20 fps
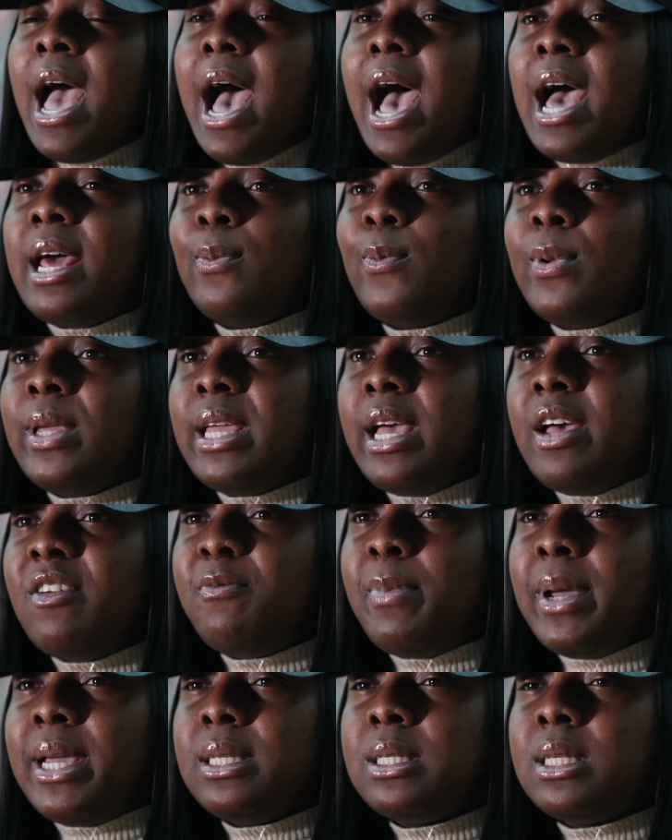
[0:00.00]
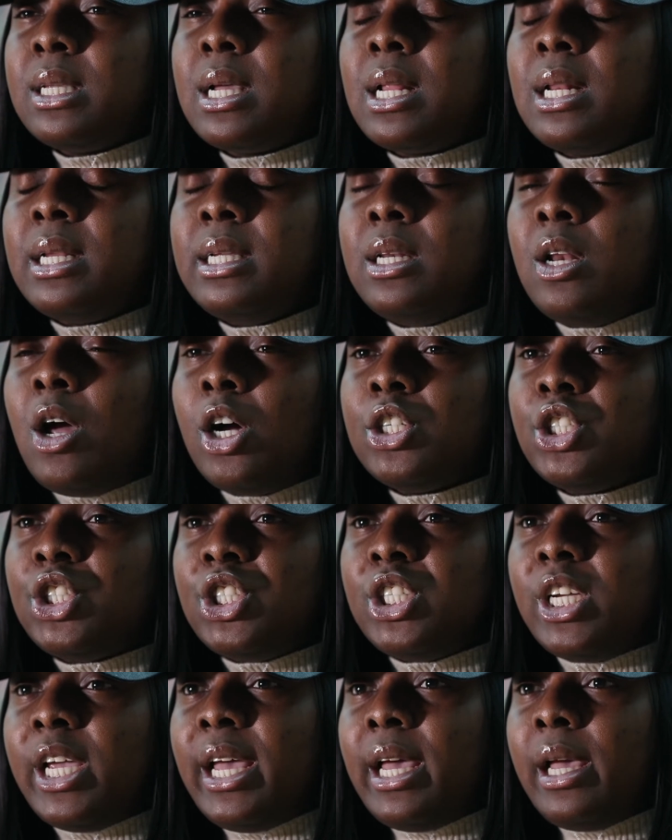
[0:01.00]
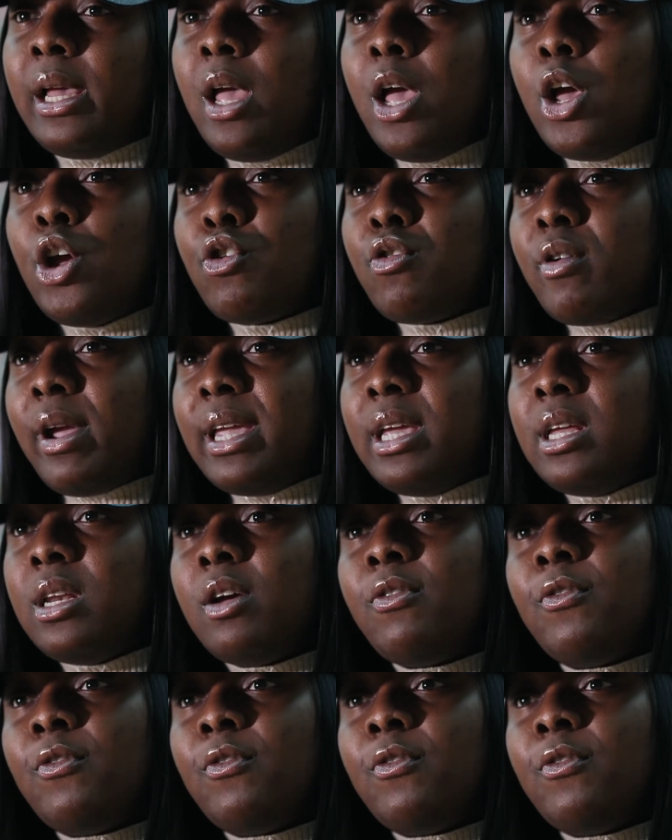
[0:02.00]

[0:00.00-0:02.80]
and we have basically last year created a